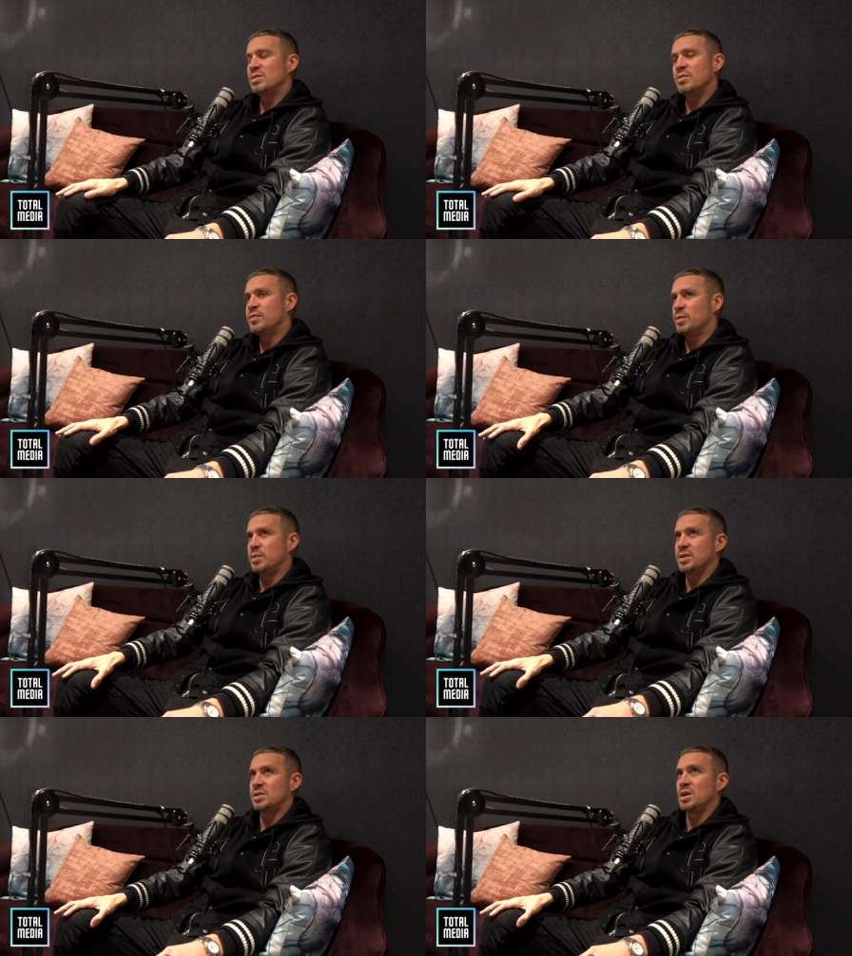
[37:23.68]
it was all
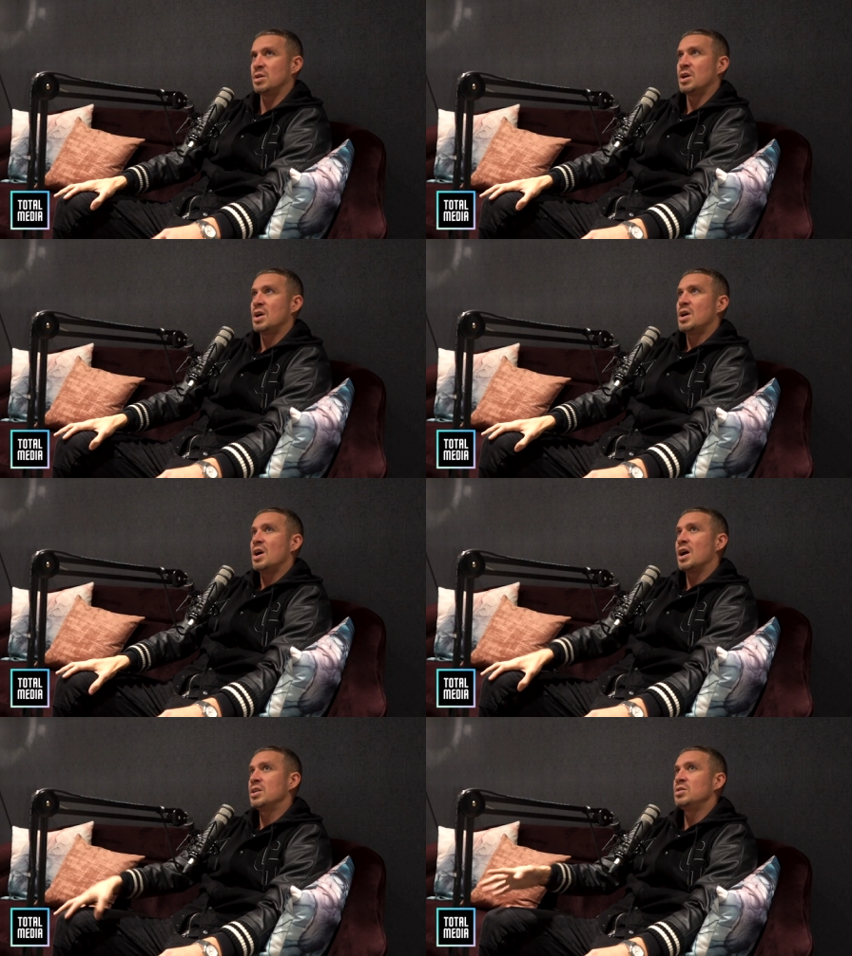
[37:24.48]
footballers. So
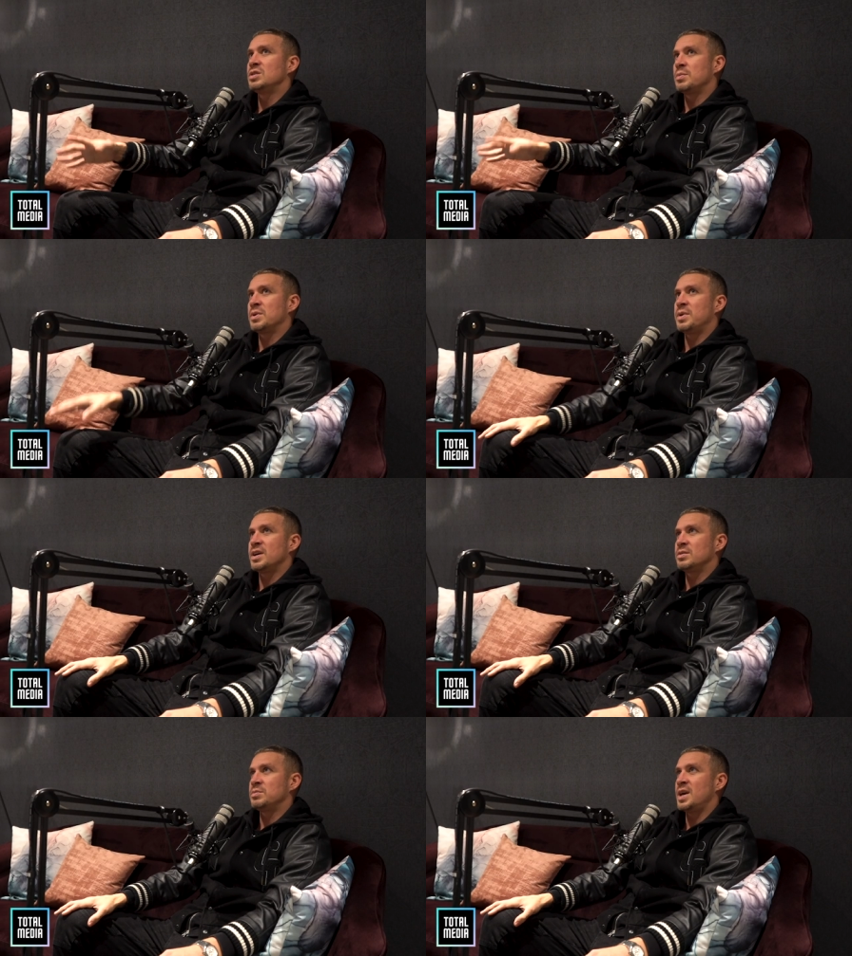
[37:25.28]
I knew some of the
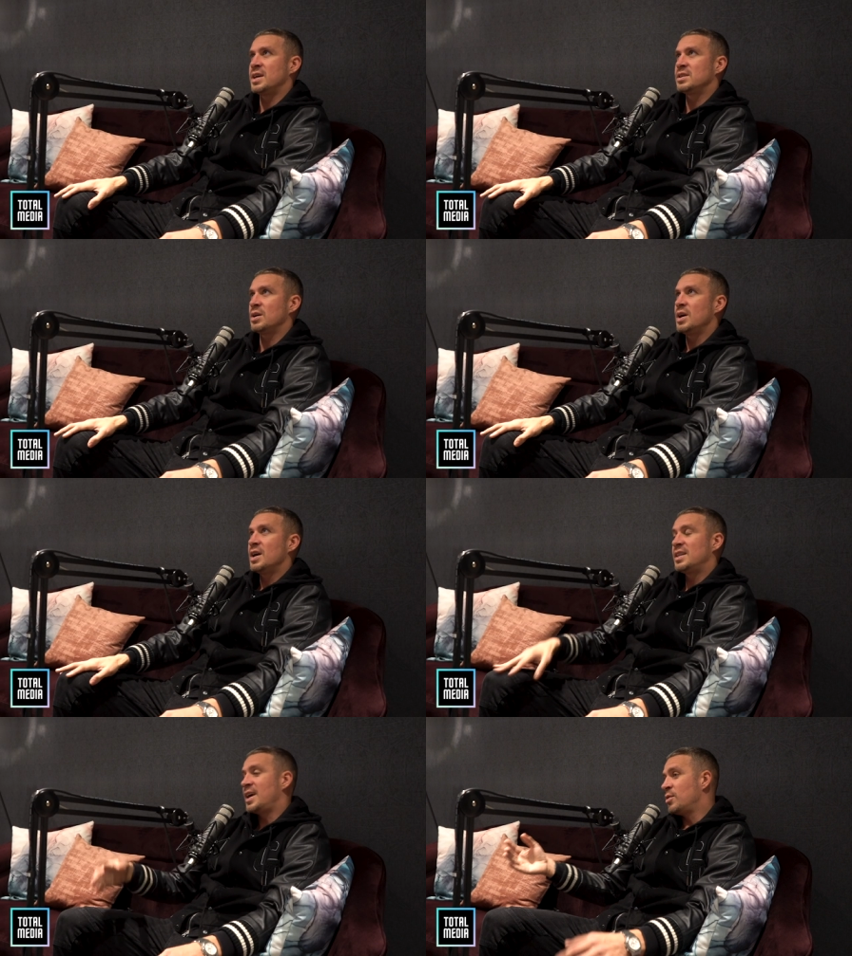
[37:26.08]
players from there, so
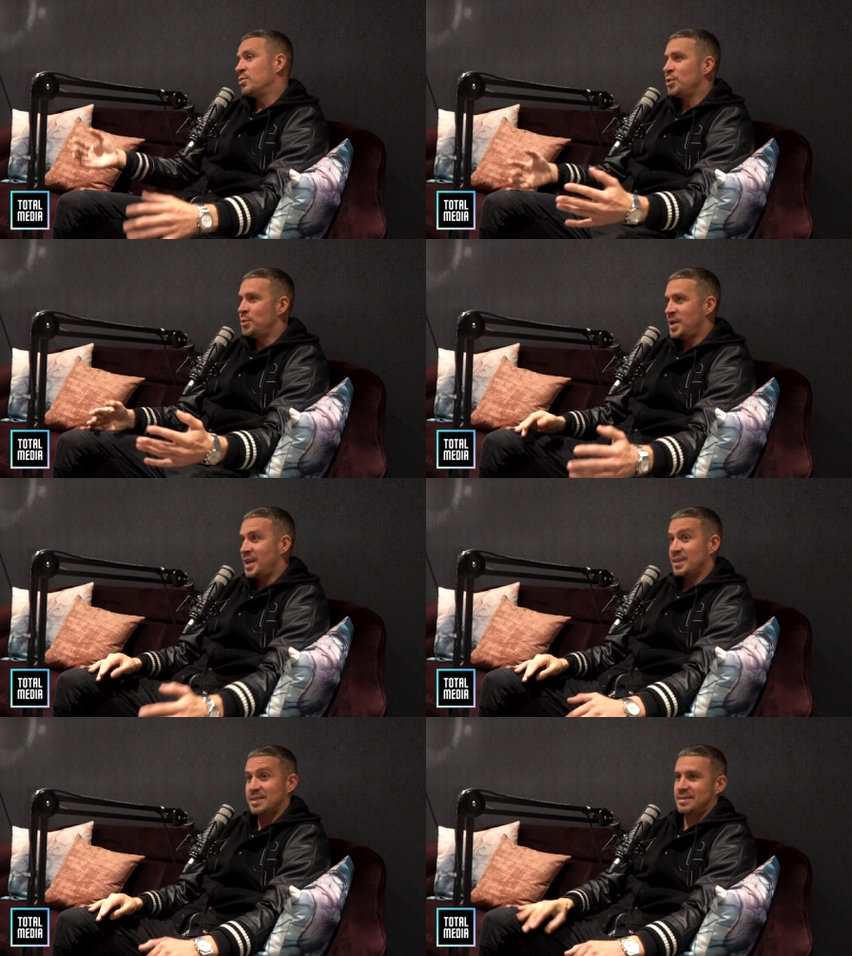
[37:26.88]
they all knew
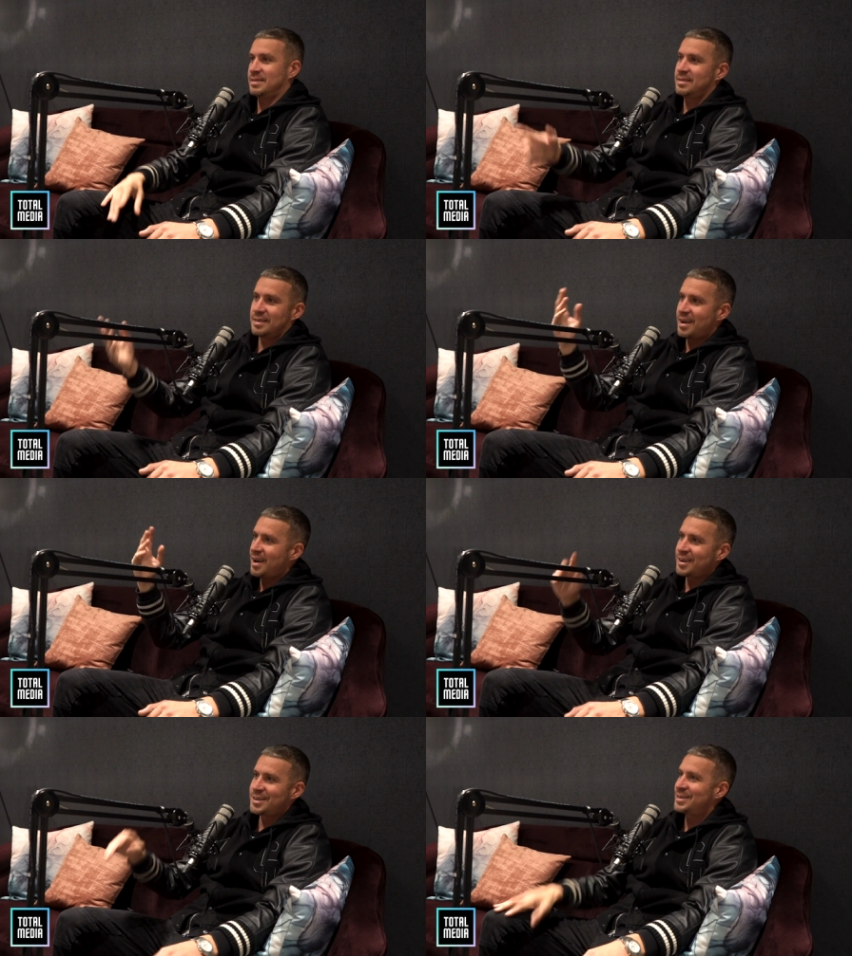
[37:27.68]
me as
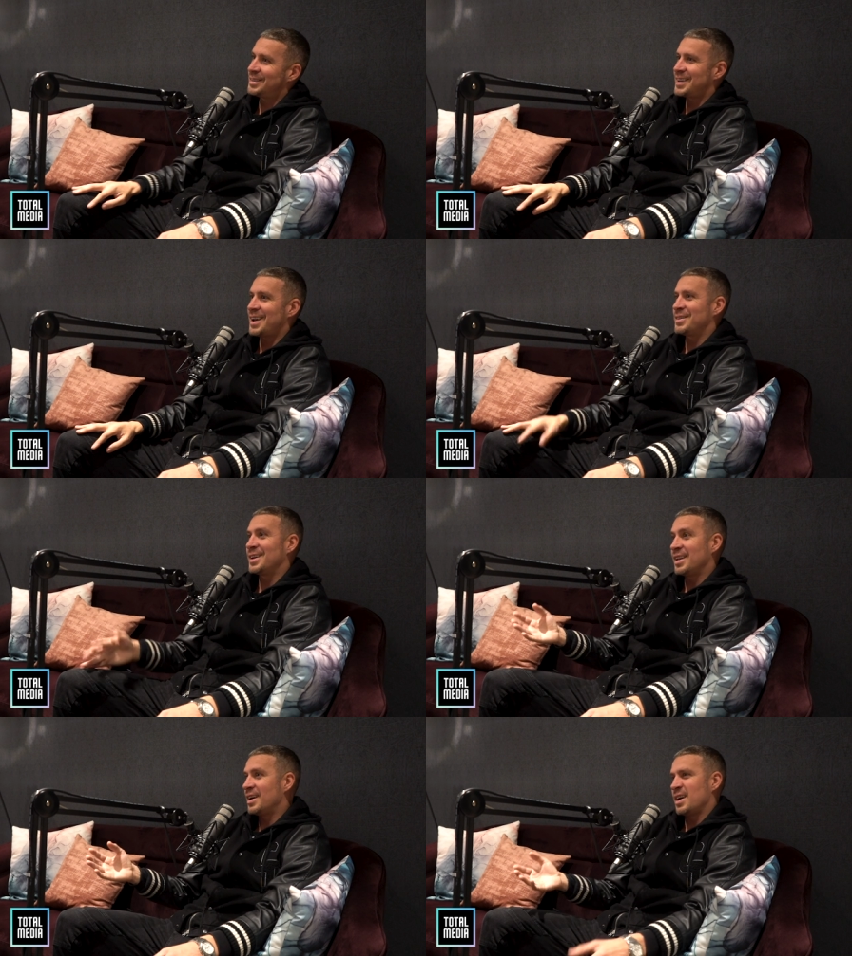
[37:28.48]
ah oh, Sean's having
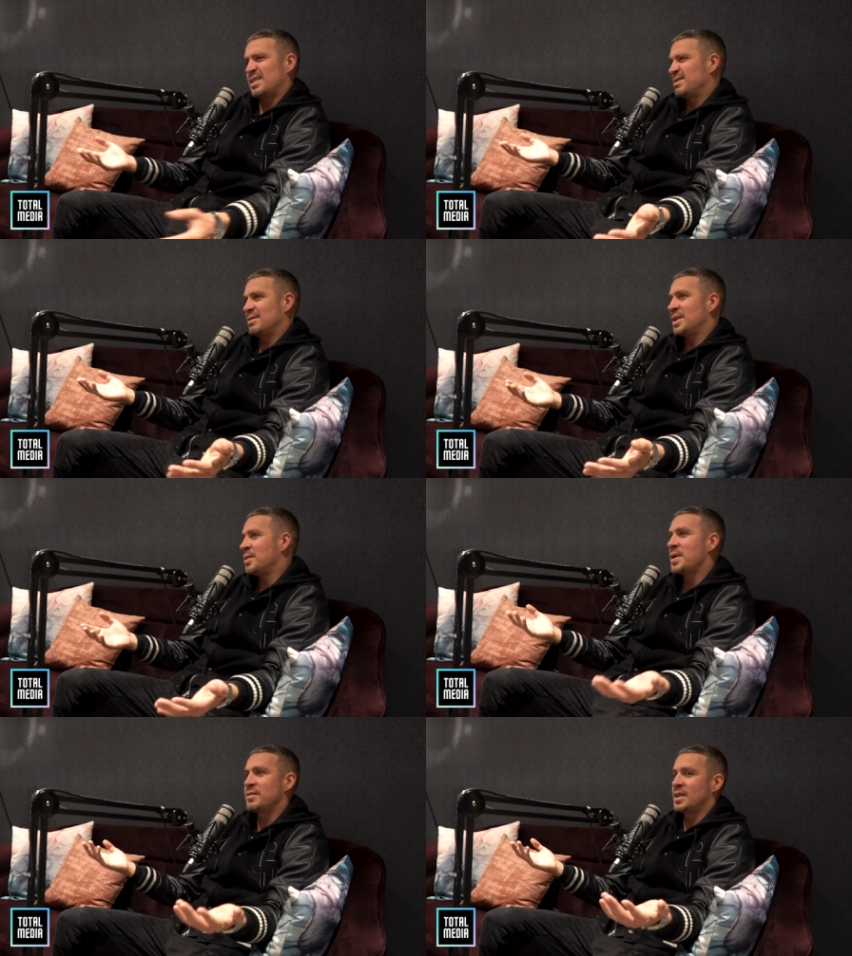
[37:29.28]
a lot. Like, when
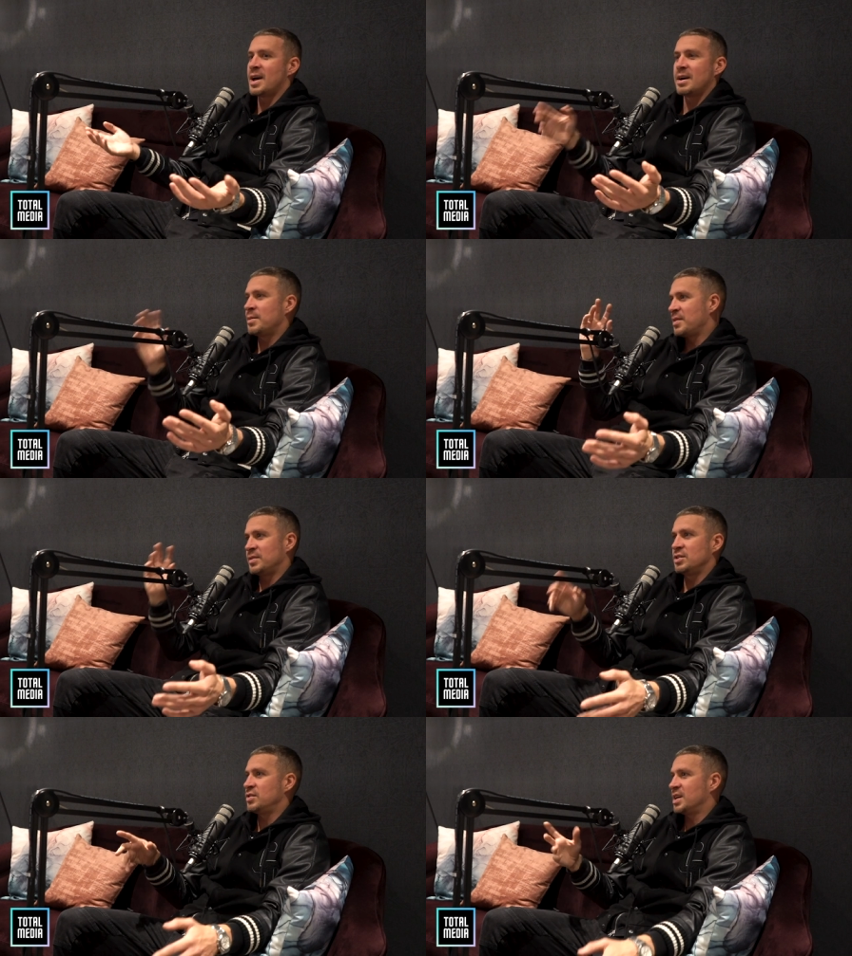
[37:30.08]
I'm having a, I'm
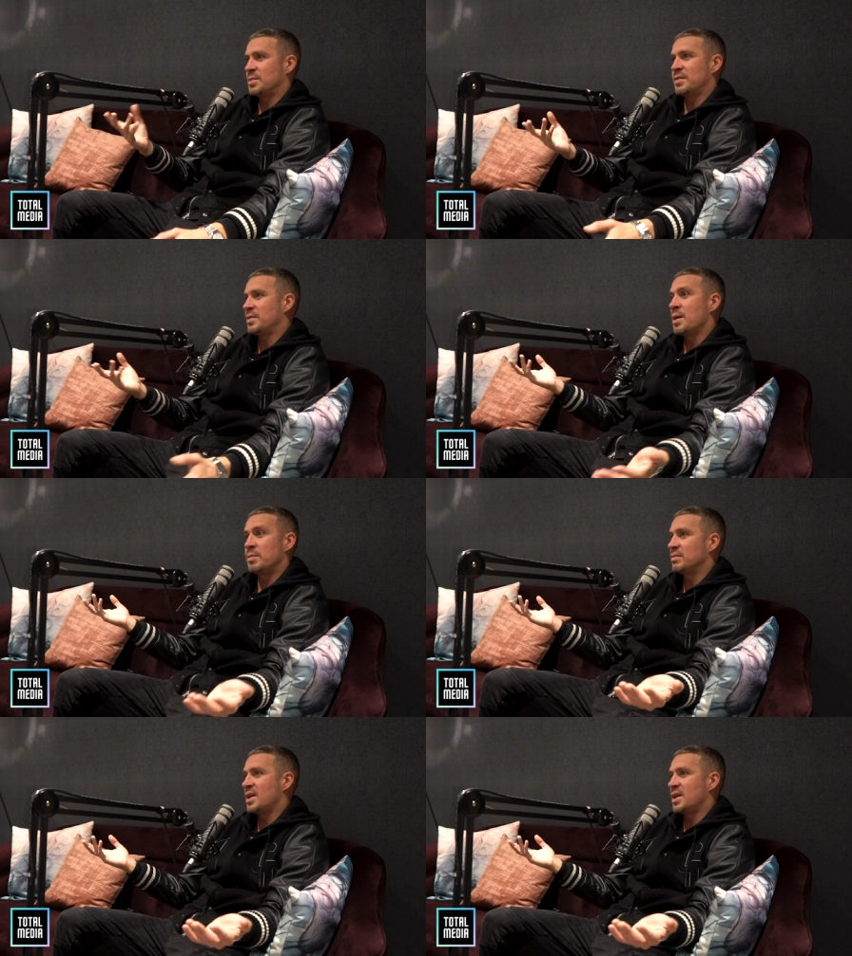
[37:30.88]
having a drink. I'm, I'm